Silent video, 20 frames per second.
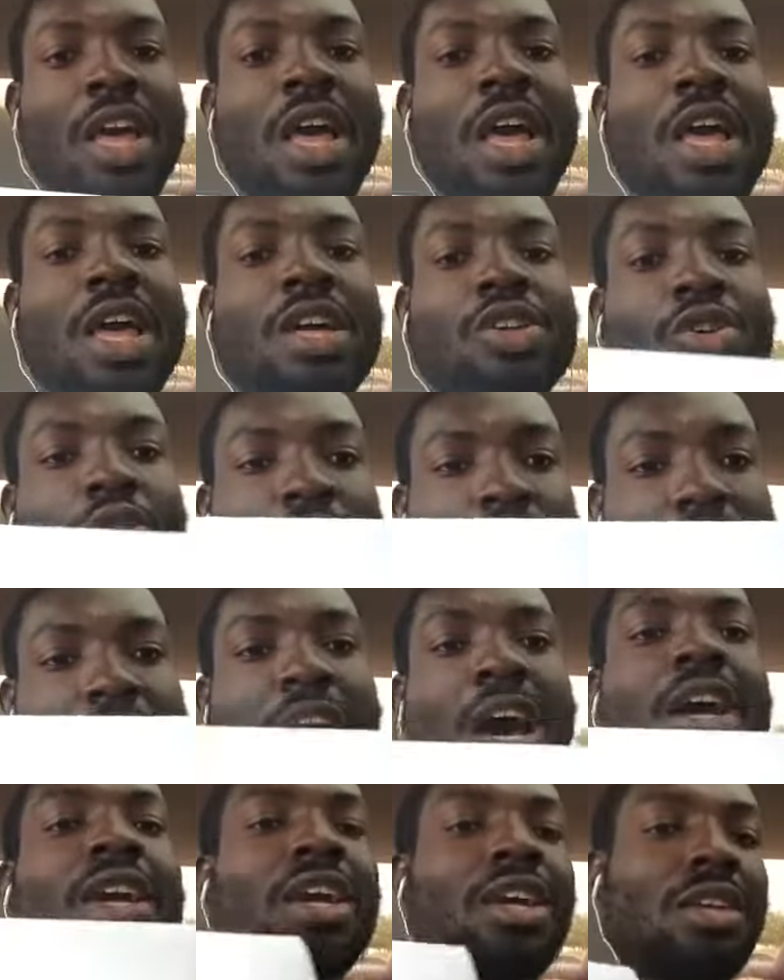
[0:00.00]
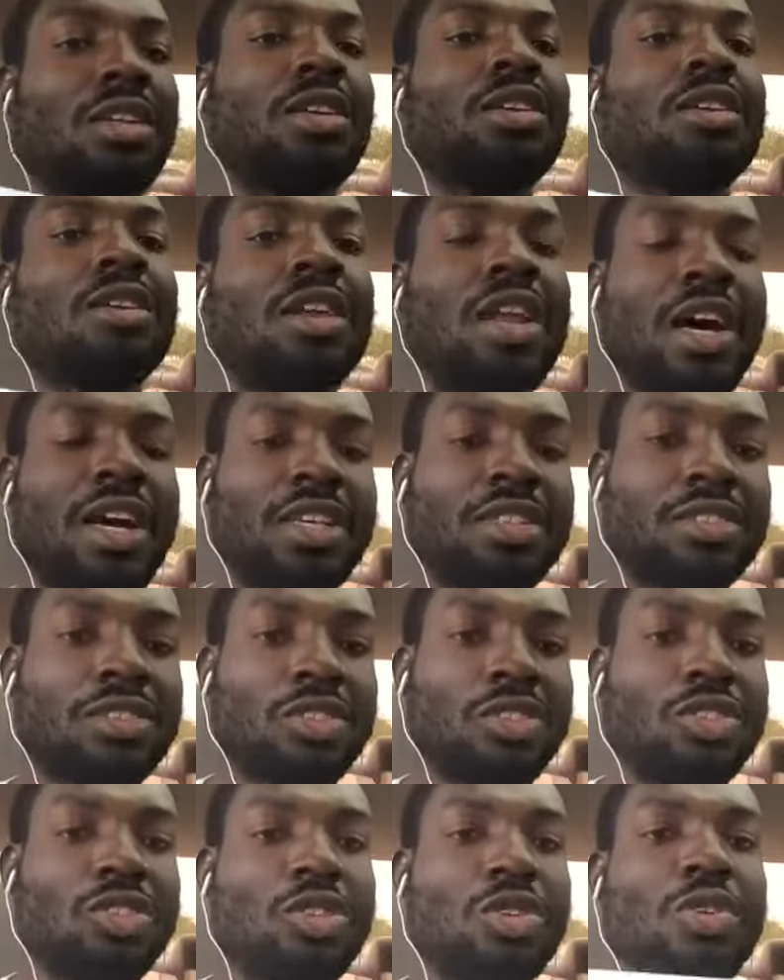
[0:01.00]
you cannot get your
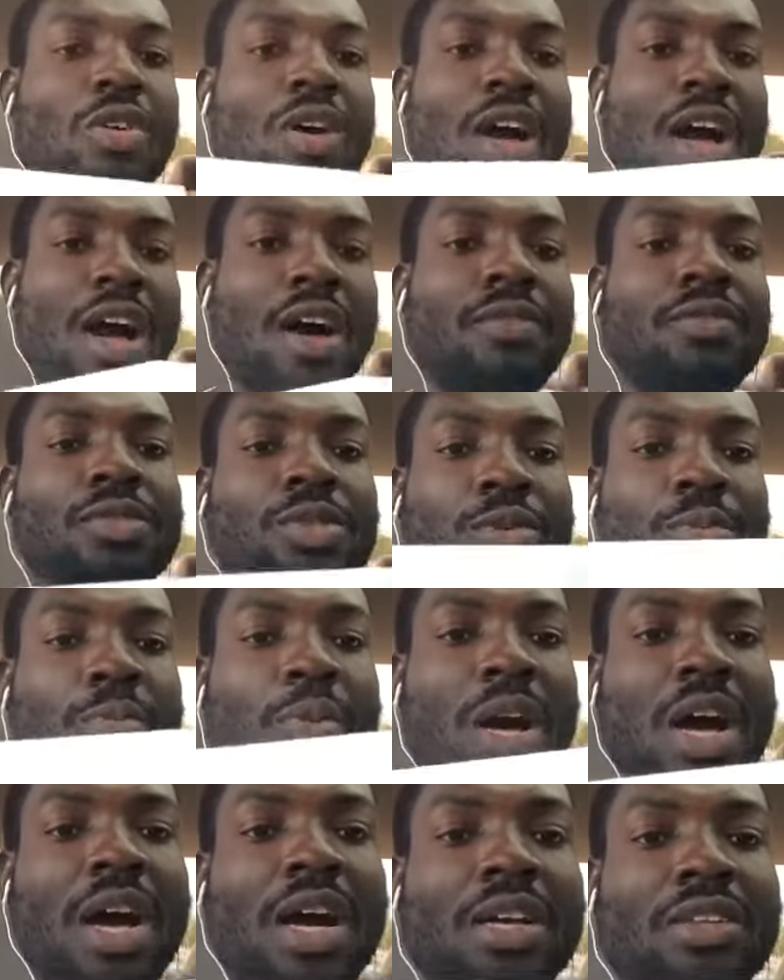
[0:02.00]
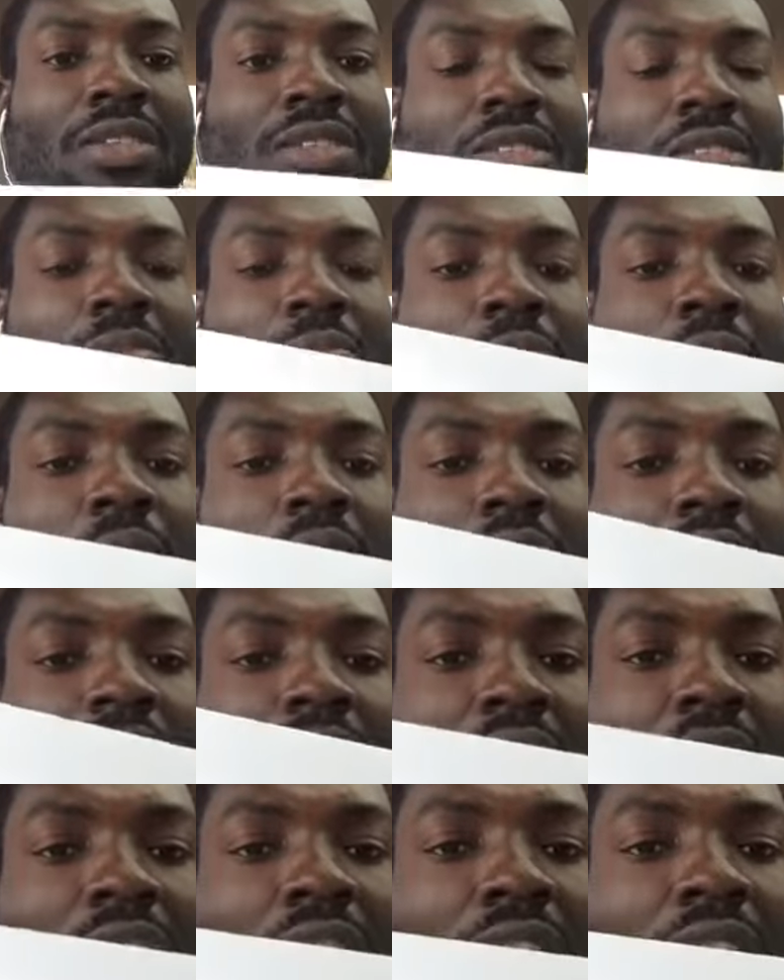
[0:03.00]
license. You have to pass
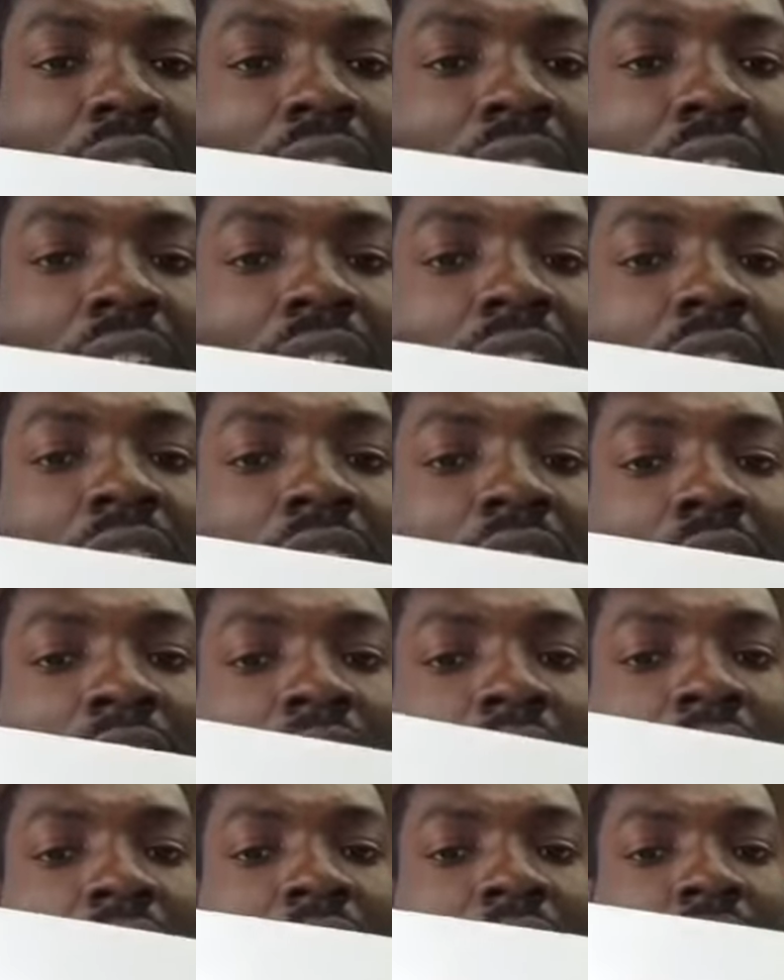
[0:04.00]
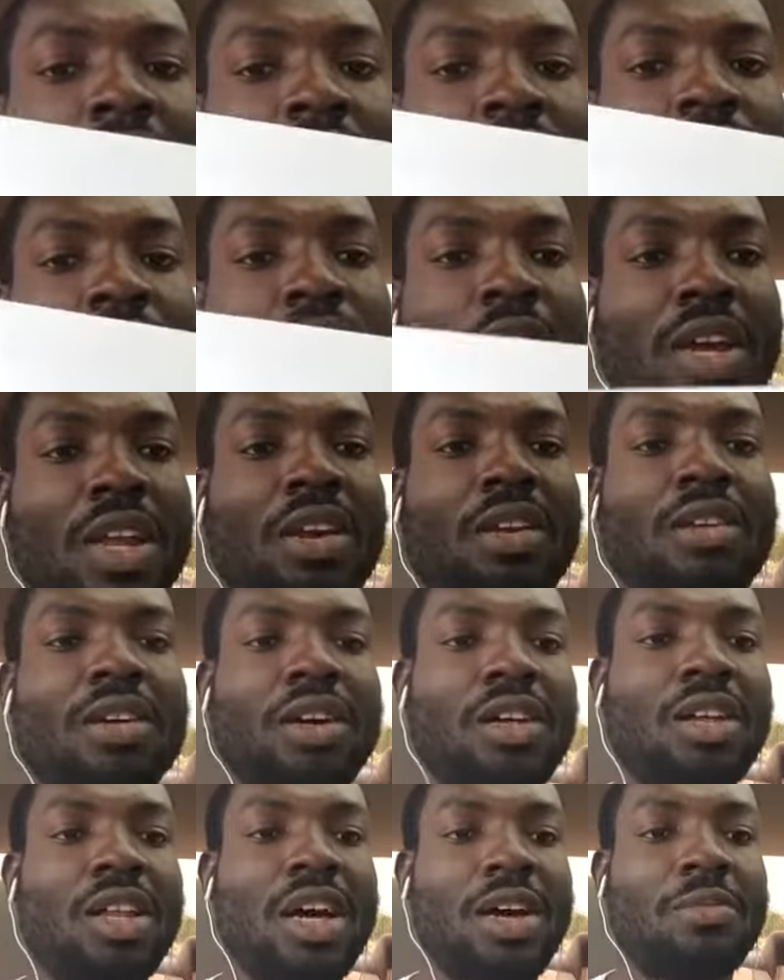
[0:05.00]
a
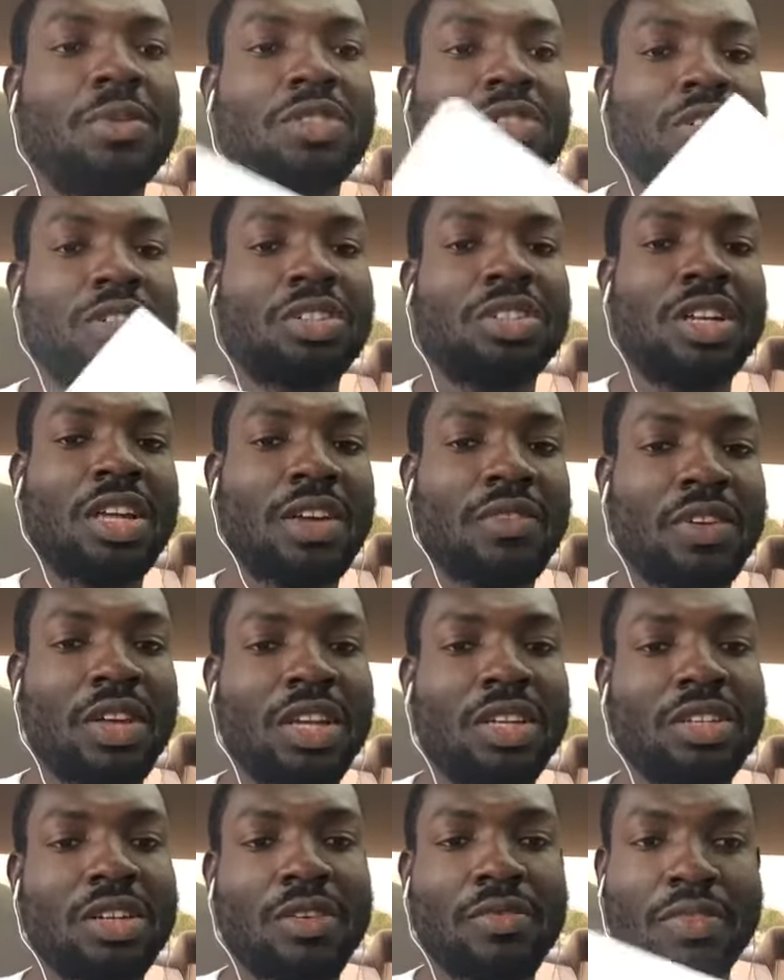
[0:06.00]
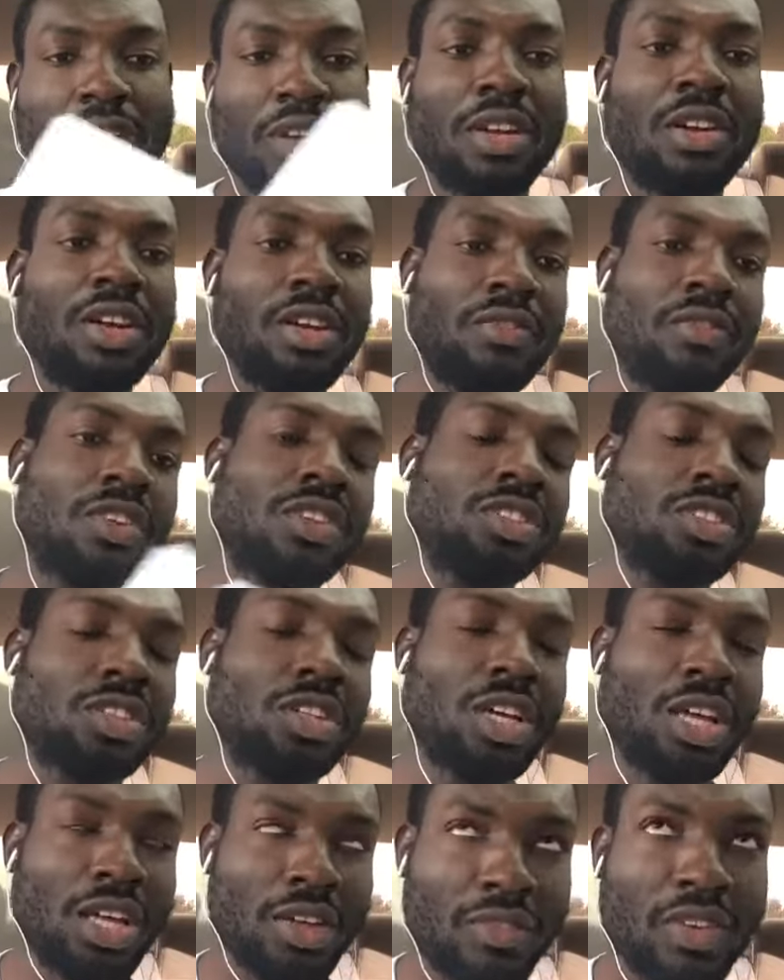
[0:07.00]
Federal Administration Aviation or Federal
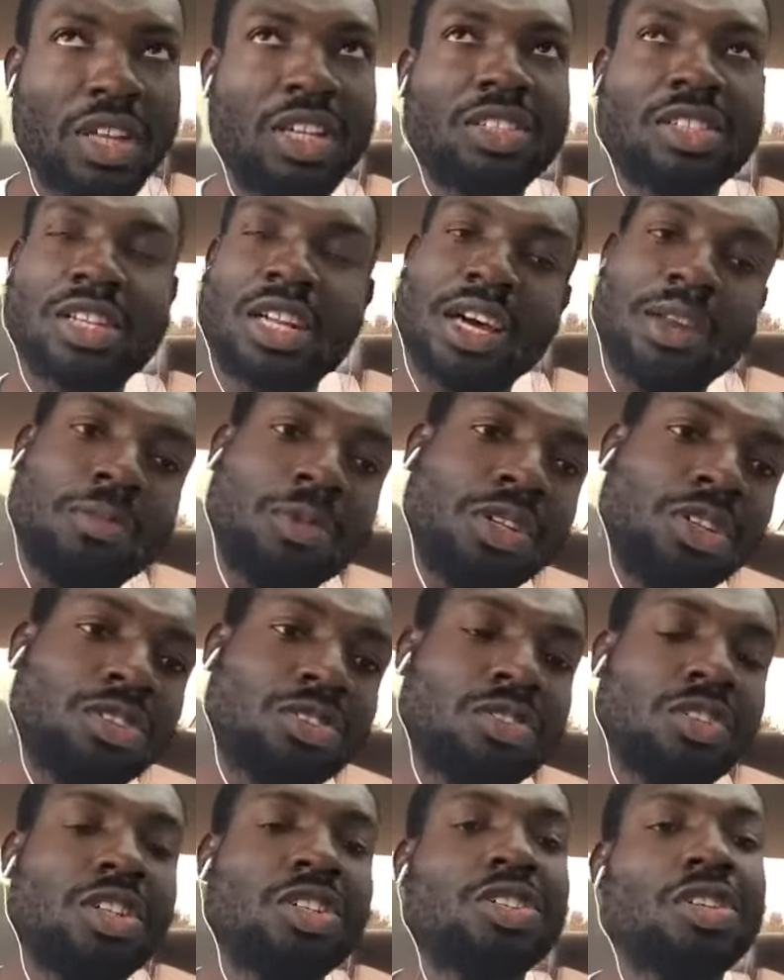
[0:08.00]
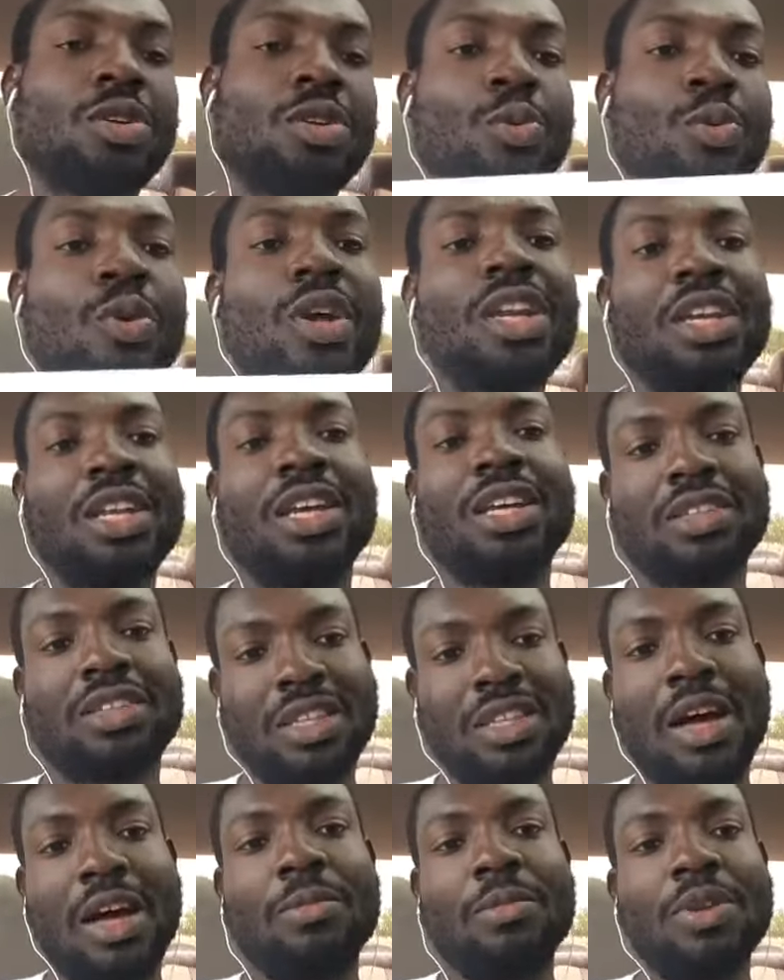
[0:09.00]
Aviation Administration written
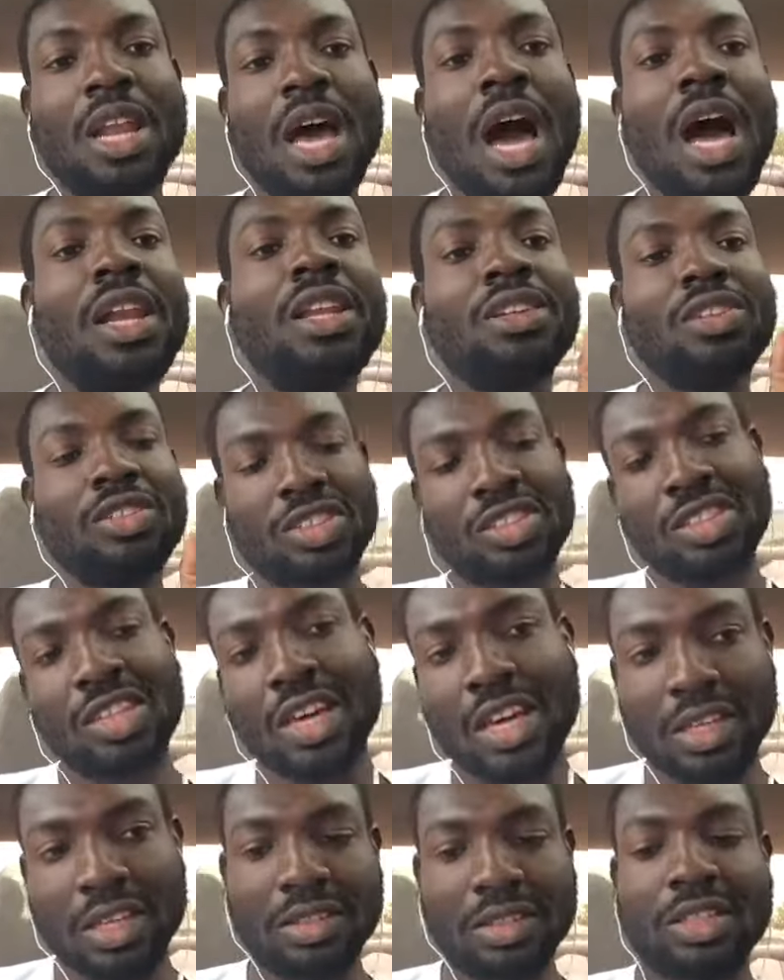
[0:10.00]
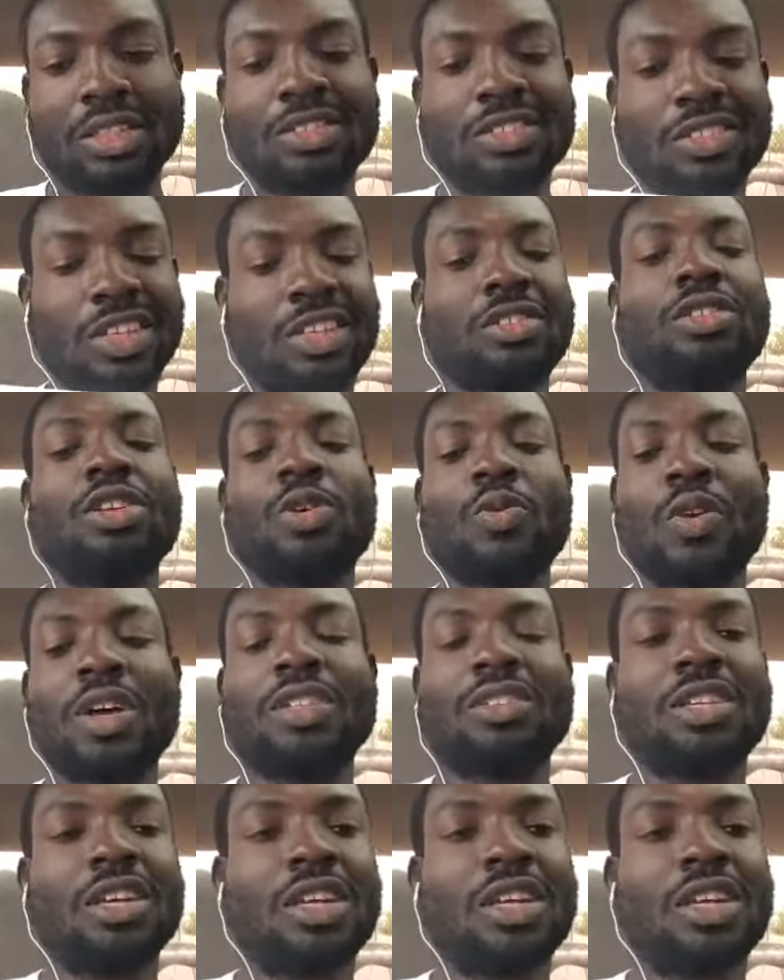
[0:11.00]
exam knowledge test. It's 60 questions